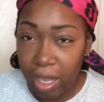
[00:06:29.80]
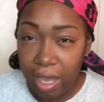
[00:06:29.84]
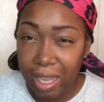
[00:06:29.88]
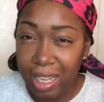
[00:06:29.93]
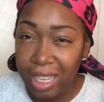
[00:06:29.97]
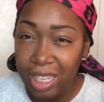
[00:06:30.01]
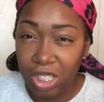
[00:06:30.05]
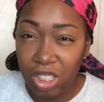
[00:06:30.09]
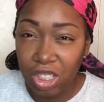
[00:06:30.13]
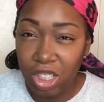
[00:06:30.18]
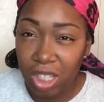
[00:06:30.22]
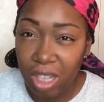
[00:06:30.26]

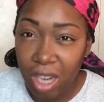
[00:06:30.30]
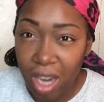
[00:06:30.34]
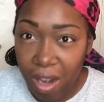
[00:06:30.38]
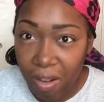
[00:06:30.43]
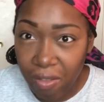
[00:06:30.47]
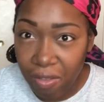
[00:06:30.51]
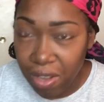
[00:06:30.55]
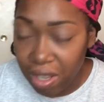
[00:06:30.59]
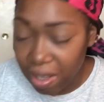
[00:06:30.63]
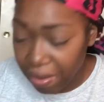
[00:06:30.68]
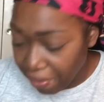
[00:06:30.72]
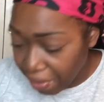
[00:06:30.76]
each and
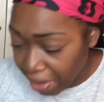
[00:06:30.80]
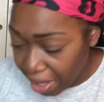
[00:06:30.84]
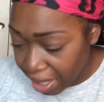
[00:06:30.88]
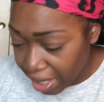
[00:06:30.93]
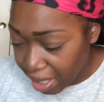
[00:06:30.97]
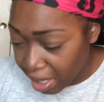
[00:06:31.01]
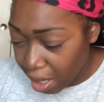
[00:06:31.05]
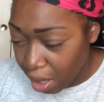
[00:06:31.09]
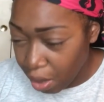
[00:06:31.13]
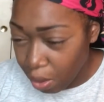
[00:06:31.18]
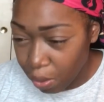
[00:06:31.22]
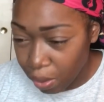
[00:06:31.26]
every
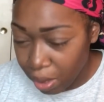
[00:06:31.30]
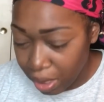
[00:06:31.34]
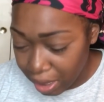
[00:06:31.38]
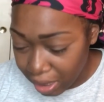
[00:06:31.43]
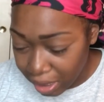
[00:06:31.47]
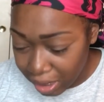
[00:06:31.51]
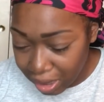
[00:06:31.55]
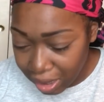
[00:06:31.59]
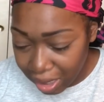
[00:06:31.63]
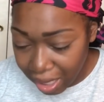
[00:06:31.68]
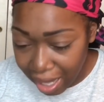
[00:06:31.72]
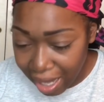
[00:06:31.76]
video, and
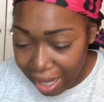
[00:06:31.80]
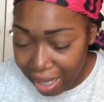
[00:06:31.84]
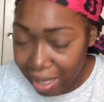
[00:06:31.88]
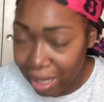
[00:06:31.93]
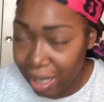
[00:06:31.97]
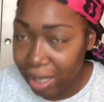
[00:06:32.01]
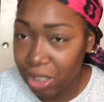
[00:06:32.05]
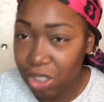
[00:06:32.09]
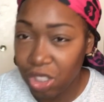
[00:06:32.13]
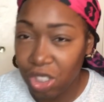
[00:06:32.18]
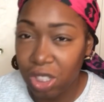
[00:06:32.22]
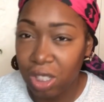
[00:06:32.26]
it's like,
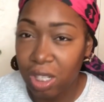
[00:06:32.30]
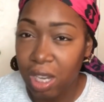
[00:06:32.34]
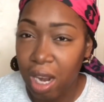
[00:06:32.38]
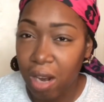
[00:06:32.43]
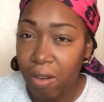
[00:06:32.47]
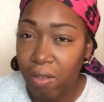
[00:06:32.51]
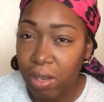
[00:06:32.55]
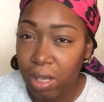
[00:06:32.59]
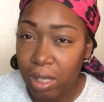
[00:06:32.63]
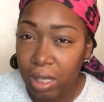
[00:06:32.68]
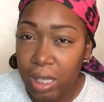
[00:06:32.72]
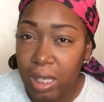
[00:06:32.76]
that's just
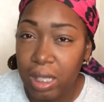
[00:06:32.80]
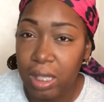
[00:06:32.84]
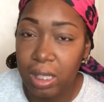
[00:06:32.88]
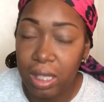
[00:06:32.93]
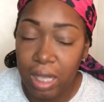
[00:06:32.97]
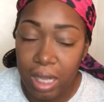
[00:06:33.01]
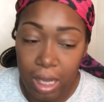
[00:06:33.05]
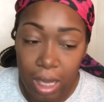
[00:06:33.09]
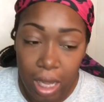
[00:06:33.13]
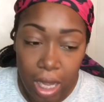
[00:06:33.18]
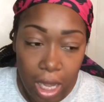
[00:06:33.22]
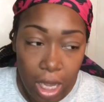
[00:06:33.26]
not
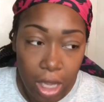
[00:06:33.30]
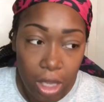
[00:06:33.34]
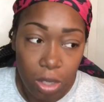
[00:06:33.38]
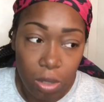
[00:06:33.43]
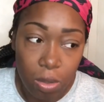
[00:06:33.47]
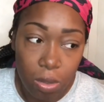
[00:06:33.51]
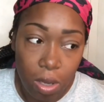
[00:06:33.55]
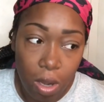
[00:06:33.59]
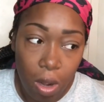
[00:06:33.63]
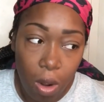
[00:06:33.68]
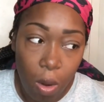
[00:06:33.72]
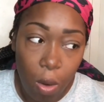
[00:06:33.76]
realistic.
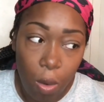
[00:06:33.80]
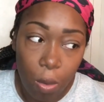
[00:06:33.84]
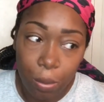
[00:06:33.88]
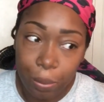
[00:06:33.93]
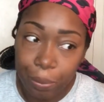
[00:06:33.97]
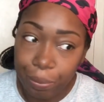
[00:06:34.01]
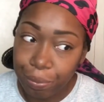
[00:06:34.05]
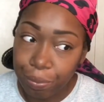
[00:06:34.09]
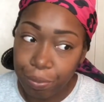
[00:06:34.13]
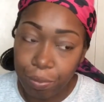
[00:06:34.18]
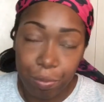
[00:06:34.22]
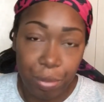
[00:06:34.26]
You
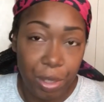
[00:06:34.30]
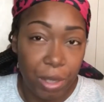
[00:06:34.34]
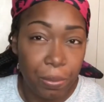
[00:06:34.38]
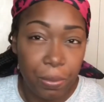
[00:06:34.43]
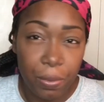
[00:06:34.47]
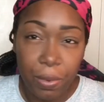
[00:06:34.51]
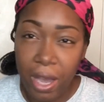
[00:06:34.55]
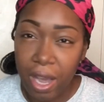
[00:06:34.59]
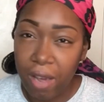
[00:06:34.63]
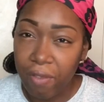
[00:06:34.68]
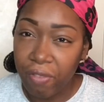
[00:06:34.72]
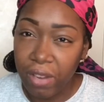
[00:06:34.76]
know,
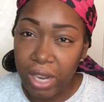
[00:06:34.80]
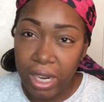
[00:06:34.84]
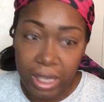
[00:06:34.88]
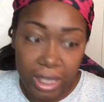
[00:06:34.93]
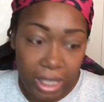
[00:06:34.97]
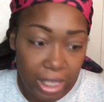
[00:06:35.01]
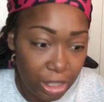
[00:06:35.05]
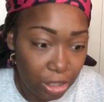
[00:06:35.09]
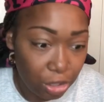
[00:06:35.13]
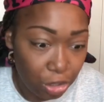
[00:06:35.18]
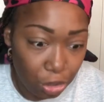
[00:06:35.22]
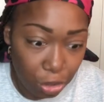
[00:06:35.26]
people have
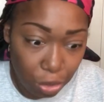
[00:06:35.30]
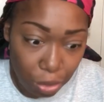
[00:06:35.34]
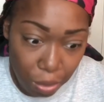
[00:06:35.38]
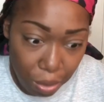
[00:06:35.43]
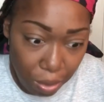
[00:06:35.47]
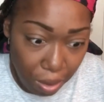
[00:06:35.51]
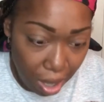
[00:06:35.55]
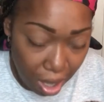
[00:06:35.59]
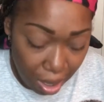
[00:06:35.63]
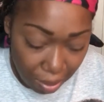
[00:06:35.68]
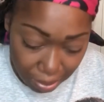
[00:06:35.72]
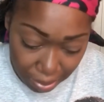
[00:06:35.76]
financial
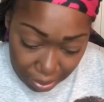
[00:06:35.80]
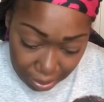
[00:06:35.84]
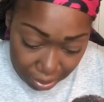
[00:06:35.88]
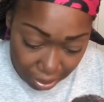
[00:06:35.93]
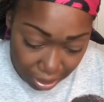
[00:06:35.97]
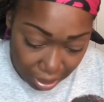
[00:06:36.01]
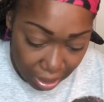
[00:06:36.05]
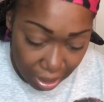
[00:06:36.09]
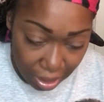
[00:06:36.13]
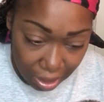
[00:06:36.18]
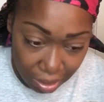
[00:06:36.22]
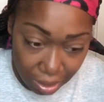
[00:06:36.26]

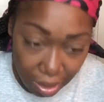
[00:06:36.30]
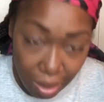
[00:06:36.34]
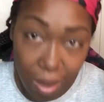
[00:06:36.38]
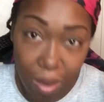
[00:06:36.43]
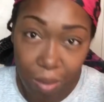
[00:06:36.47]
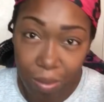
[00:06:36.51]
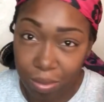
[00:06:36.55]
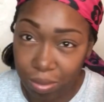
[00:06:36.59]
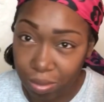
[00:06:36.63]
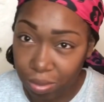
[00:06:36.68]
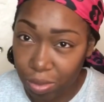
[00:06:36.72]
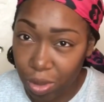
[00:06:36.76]
problems. You know,
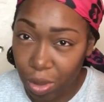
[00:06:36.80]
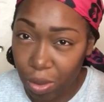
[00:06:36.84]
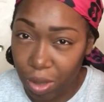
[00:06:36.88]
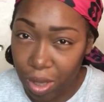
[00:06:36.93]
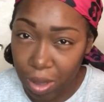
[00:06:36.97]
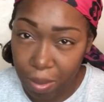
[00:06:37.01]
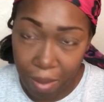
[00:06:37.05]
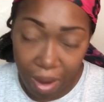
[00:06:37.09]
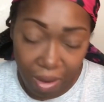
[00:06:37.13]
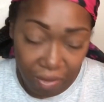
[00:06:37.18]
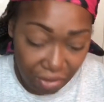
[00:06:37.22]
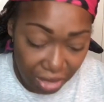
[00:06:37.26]
I'm going
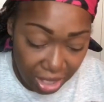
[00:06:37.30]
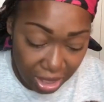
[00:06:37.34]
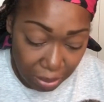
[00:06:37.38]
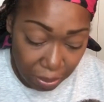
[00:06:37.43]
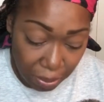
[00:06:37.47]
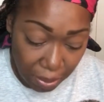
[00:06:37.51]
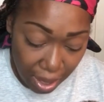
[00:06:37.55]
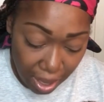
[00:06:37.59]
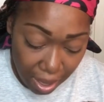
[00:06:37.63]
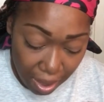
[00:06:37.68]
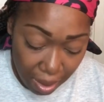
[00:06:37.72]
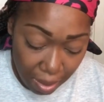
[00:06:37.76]
in my face
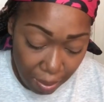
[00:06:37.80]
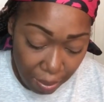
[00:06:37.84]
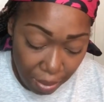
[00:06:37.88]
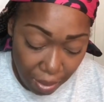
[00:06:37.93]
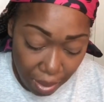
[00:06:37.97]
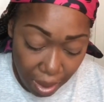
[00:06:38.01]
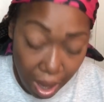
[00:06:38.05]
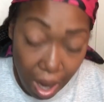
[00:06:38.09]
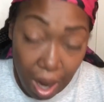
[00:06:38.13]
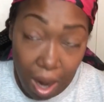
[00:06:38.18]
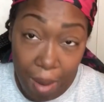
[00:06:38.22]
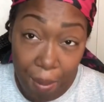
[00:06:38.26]

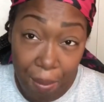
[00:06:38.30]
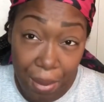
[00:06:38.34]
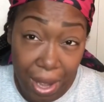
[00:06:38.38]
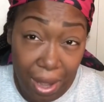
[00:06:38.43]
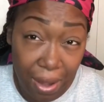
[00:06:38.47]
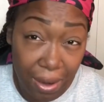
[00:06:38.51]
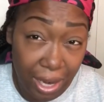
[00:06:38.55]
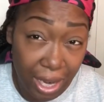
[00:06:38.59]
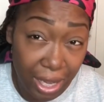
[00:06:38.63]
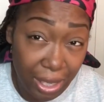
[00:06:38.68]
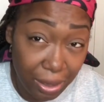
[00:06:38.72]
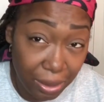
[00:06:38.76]

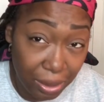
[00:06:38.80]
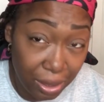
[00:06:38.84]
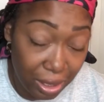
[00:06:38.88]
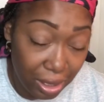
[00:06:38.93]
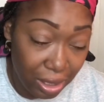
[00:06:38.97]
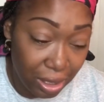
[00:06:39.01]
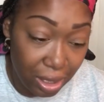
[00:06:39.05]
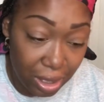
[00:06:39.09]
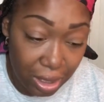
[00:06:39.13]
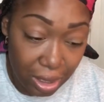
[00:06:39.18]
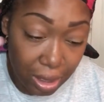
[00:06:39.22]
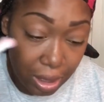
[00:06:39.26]
powder, I usually
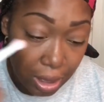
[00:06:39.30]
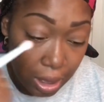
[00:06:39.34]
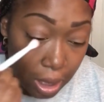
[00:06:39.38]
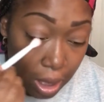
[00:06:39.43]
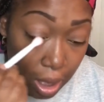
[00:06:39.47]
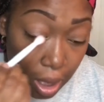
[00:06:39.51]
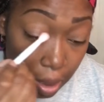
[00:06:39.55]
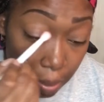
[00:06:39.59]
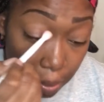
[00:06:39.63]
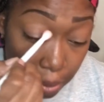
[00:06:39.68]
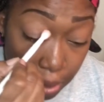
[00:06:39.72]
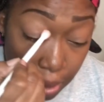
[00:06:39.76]
just
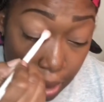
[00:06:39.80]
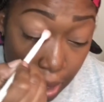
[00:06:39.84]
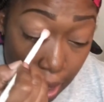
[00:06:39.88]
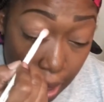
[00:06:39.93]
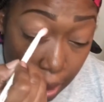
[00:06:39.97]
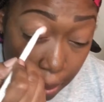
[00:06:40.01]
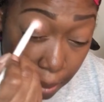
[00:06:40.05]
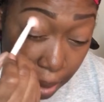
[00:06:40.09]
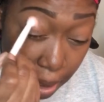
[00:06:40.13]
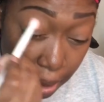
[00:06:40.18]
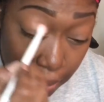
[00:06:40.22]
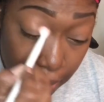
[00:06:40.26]
put that
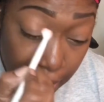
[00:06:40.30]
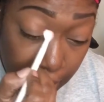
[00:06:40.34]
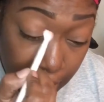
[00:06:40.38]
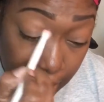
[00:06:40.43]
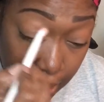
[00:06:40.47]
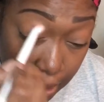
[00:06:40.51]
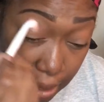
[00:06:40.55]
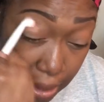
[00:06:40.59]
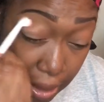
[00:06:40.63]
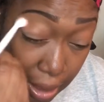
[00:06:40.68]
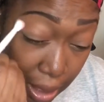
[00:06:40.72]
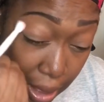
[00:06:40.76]
in my
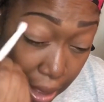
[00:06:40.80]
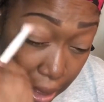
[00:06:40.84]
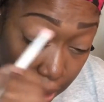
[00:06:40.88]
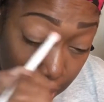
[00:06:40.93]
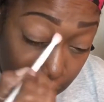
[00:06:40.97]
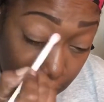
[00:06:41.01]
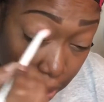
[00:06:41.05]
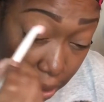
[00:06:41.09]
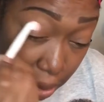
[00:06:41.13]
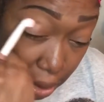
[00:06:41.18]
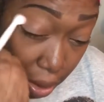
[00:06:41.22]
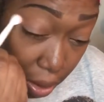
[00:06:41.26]
crease.
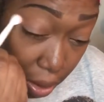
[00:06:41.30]
You